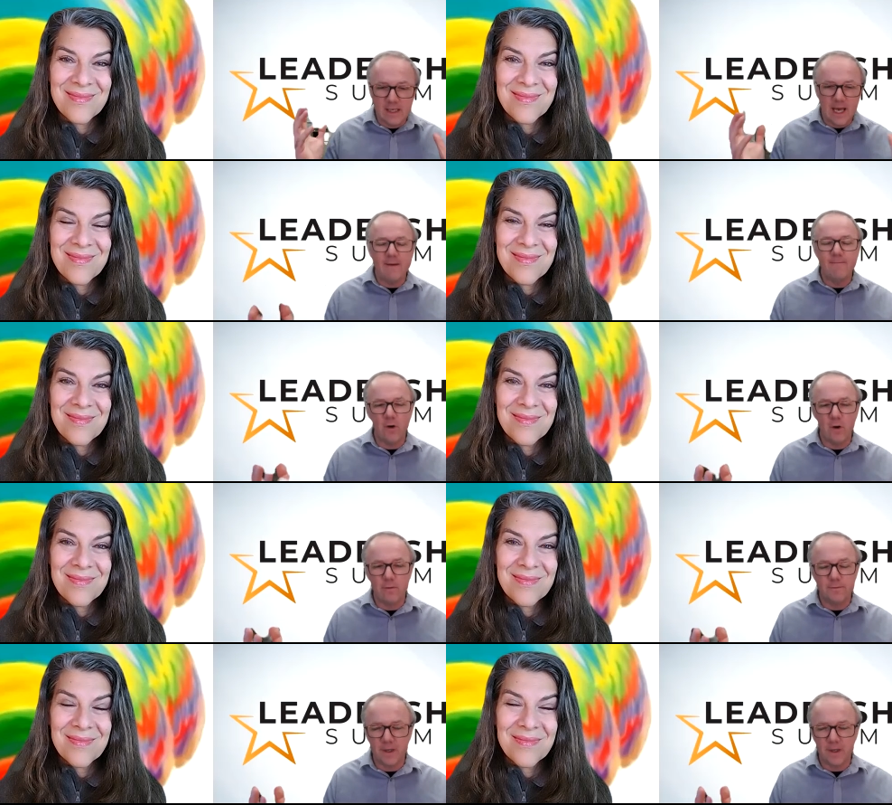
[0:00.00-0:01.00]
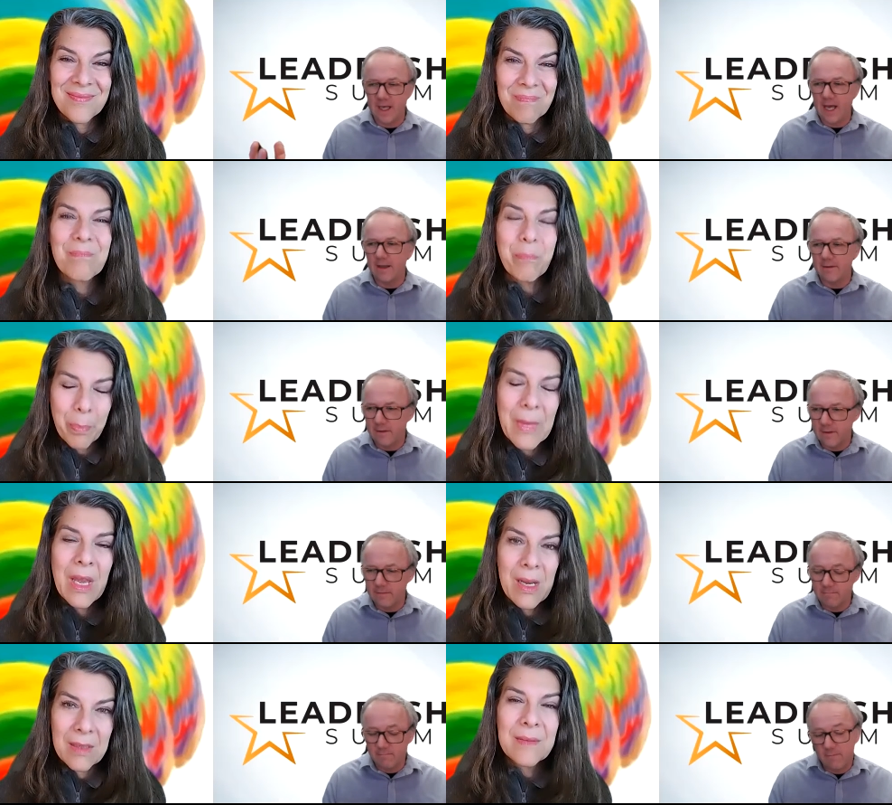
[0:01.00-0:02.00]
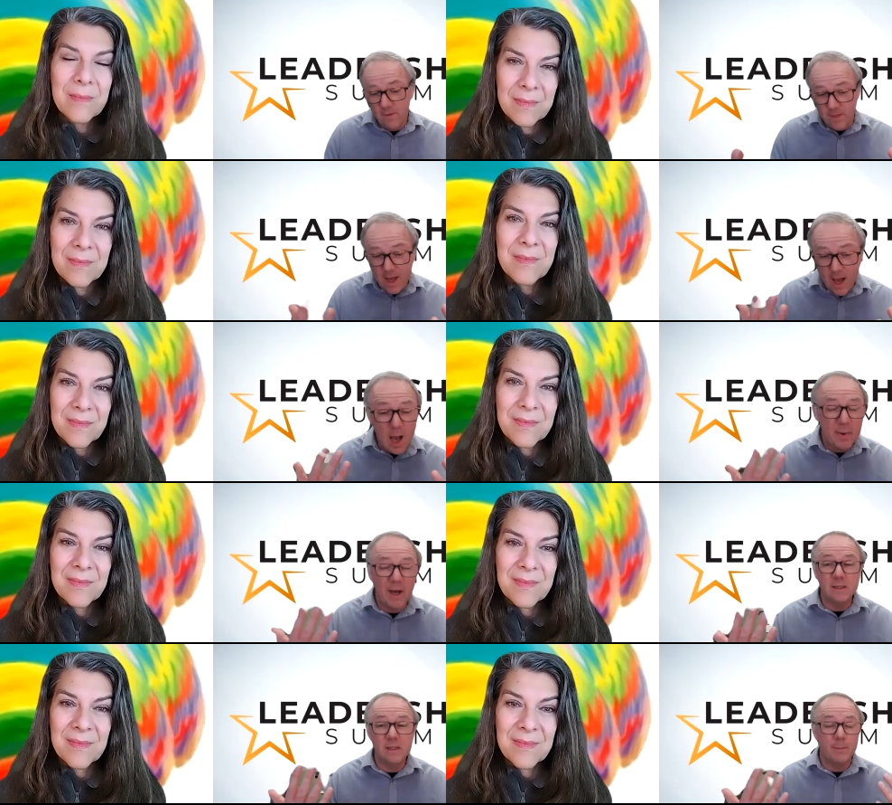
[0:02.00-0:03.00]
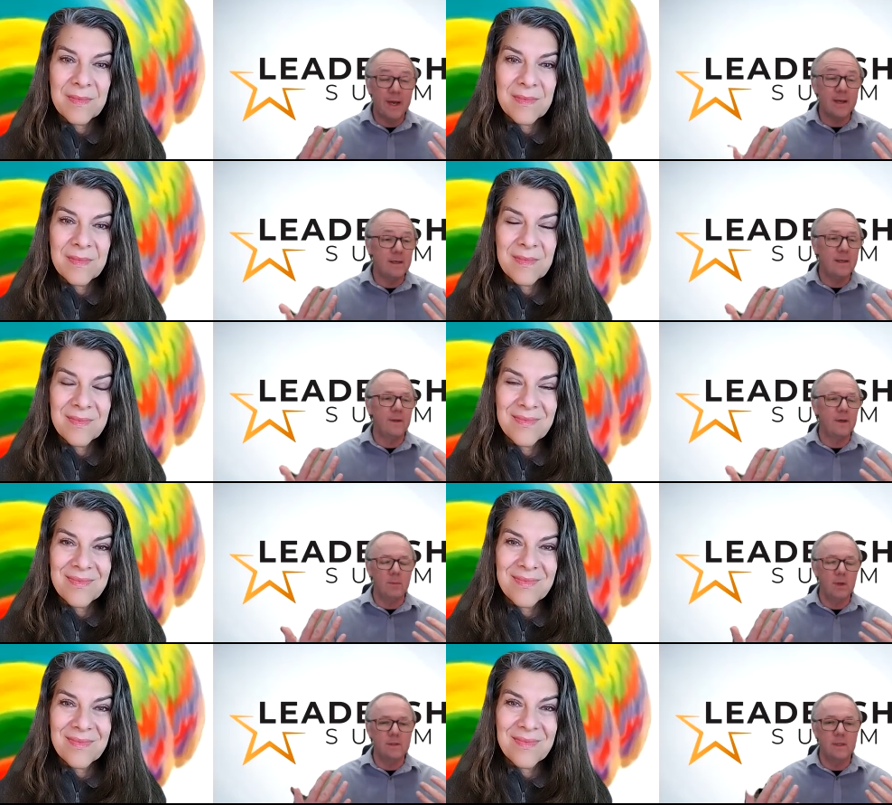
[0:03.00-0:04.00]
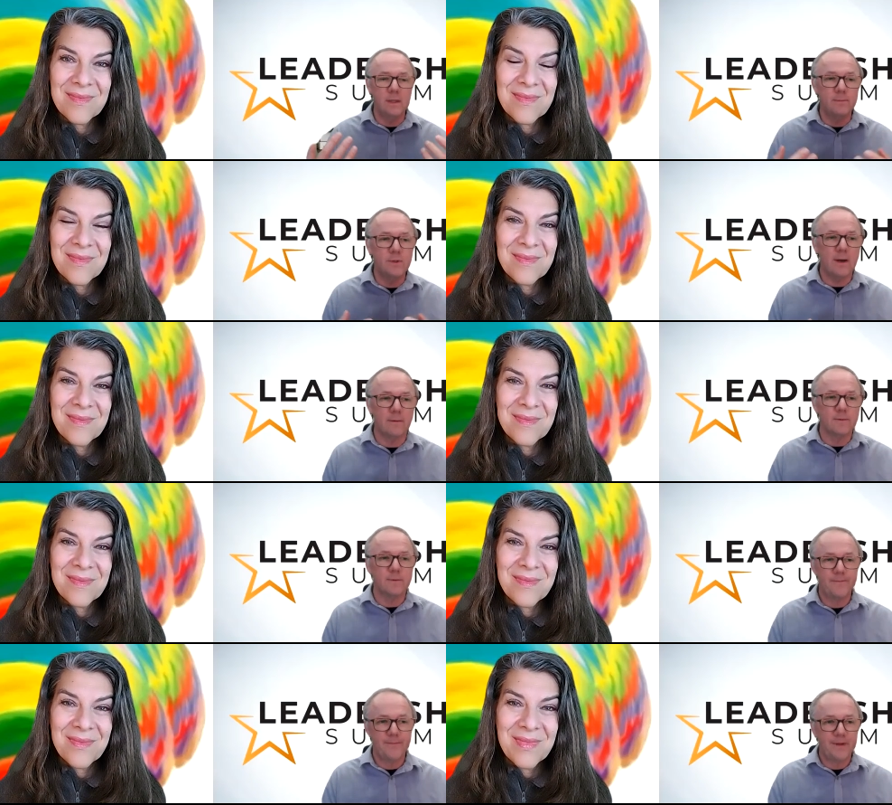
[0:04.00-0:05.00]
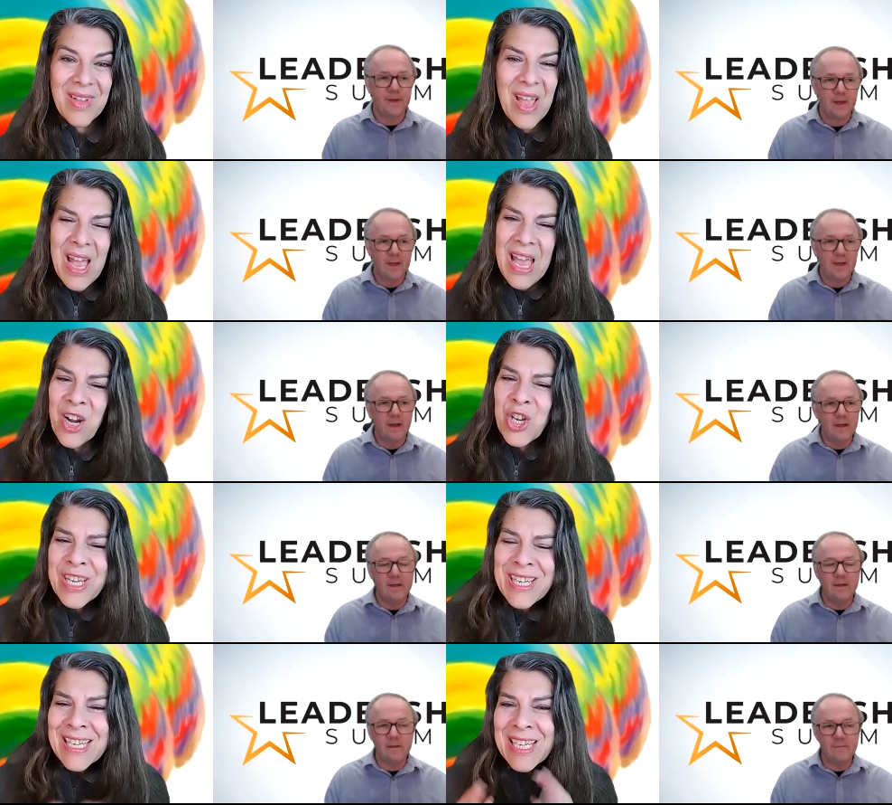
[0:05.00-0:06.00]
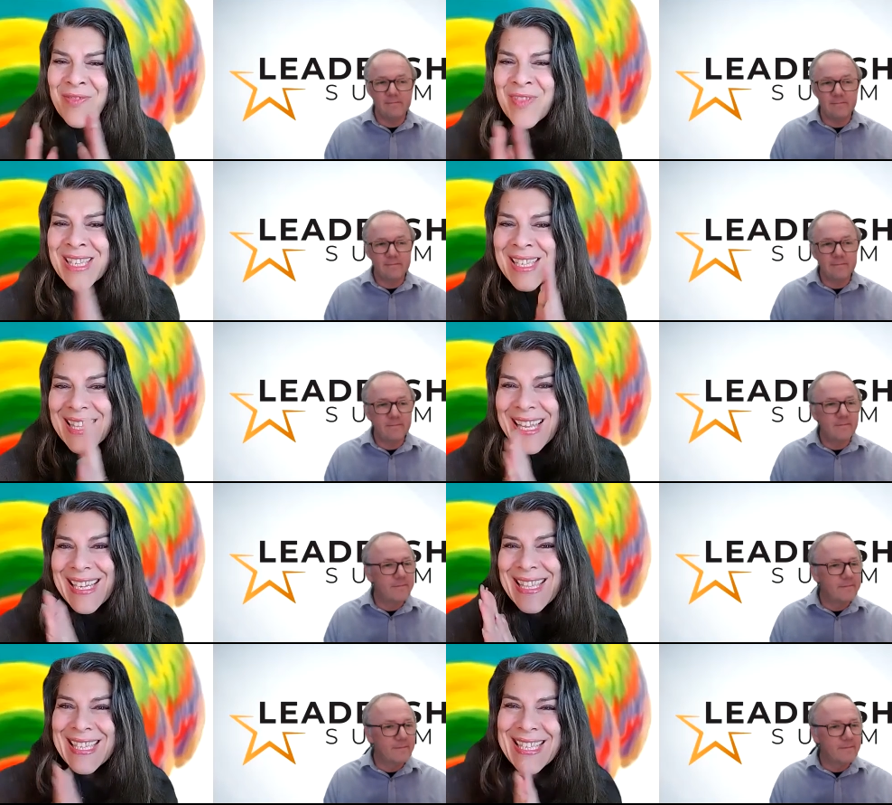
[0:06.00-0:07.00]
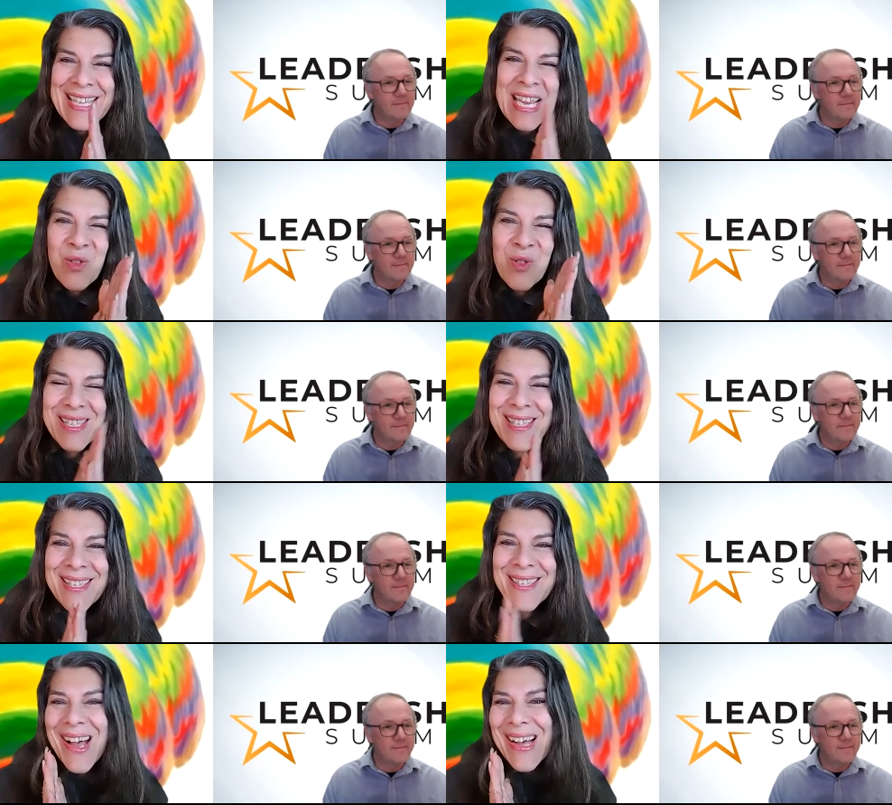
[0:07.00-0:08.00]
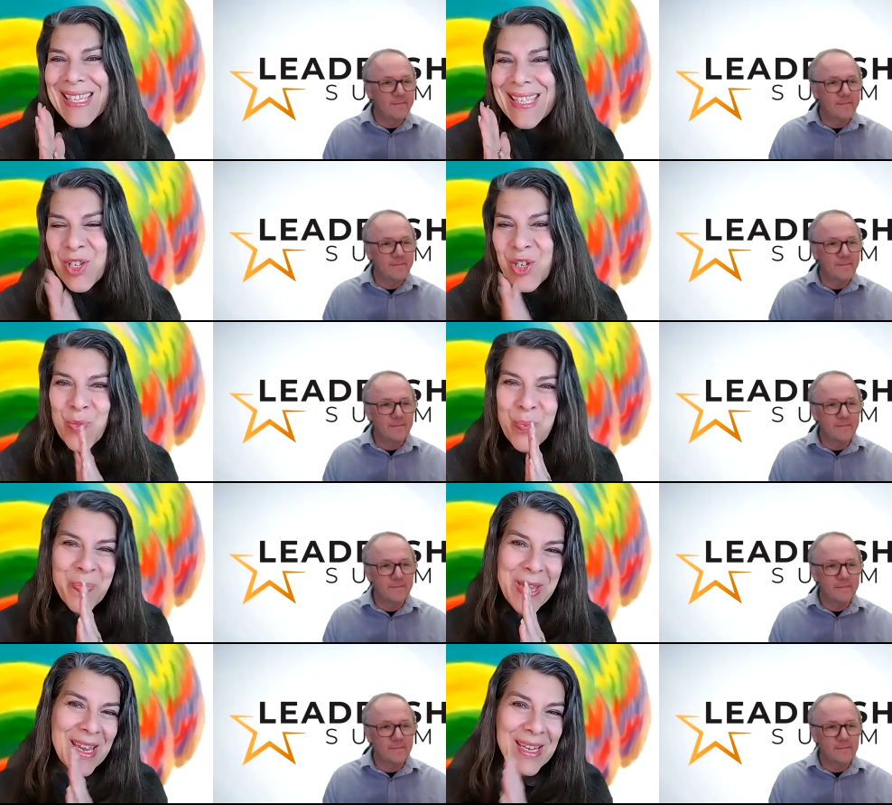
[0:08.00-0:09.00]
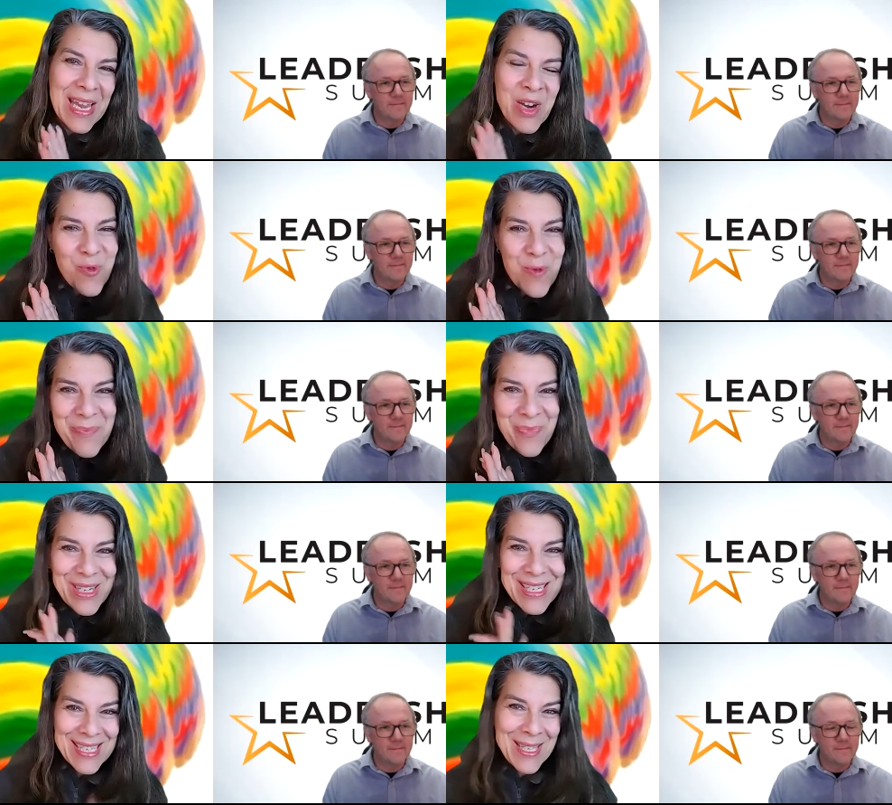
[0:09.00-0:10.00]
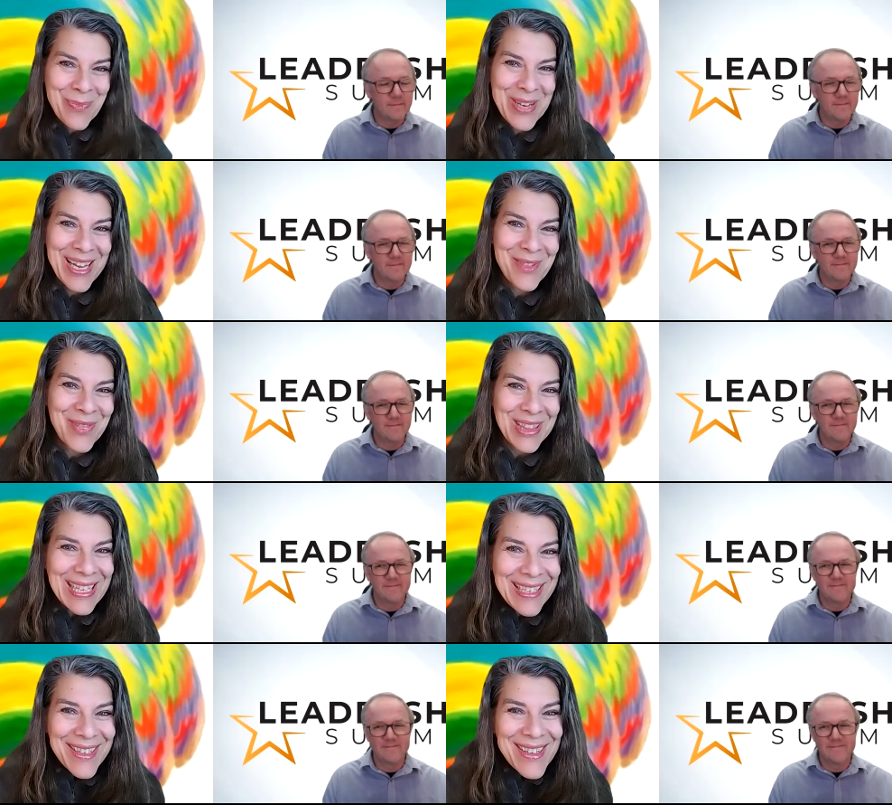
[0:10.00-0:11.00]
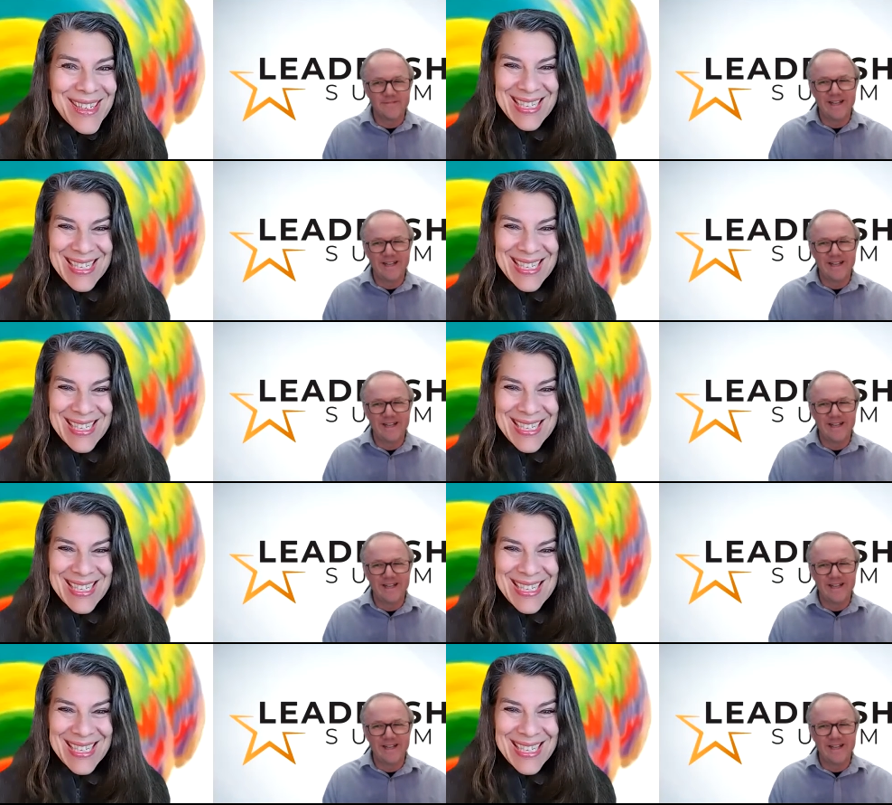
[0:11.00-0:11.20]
Speaker 1: get involved and get they are participating in the community themselves. And um, are you going
Speaker 2: to give us like the secret sauce to being a great participative leader?